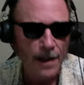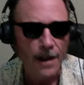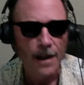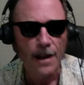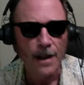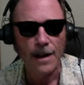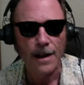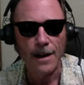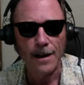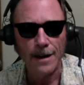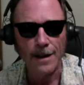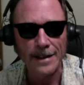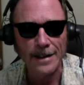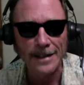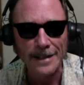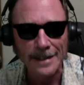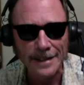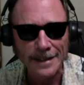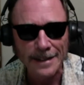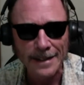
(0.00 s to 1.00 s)
I
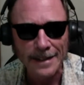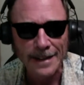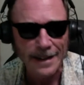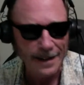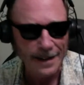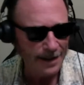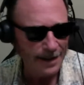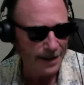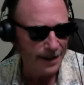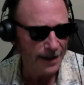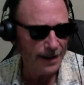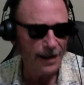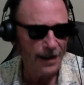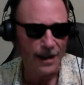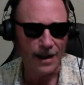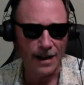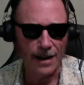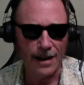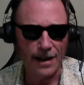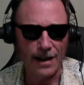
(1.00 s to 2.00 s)

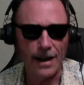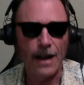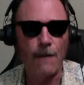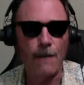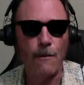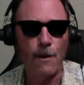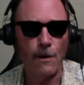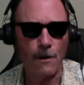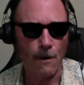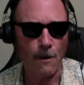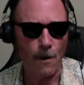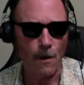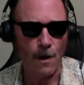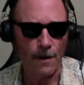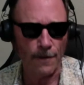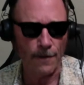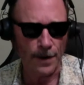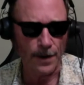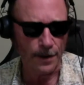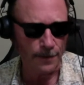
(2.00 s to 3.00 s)
won't go off
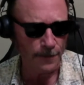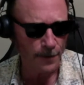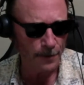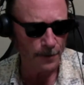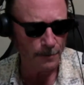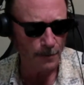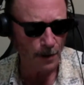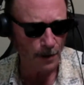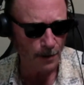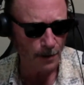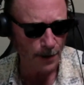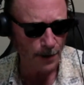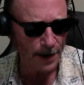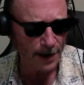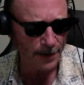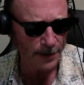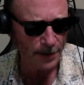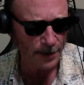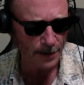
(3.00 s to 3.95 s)
on a football rant.